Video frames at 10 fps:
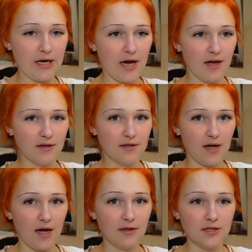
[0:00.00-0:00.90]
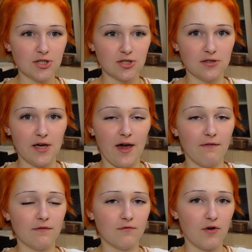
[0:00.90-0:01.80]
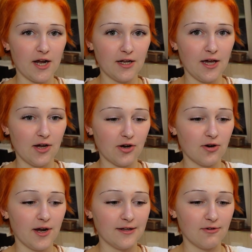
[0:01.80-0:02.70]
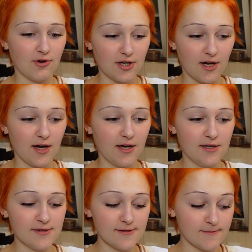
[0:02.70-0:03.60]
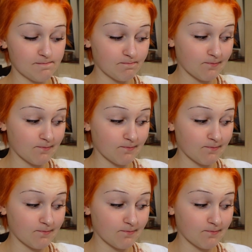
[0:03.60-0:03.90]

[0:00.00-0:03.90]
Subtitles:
and I literally have red hair and green eyes.